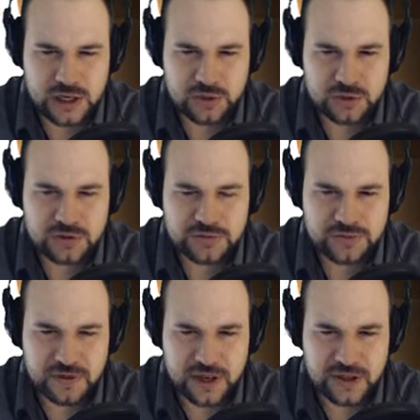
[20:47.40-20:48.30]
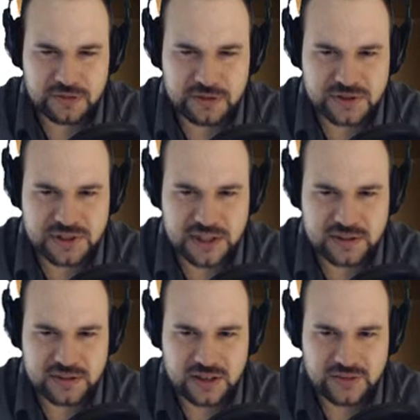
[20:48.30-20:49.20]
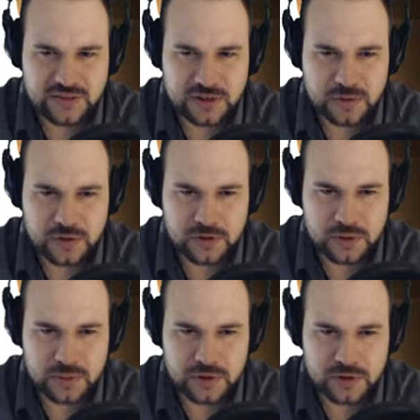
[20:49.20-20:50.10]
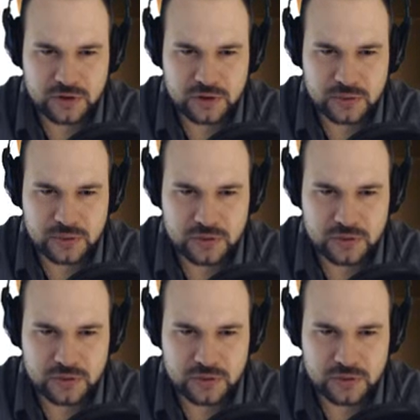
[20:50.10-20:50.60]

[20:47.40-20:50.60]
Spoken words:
Our father is against leaving you with a grip on Europe.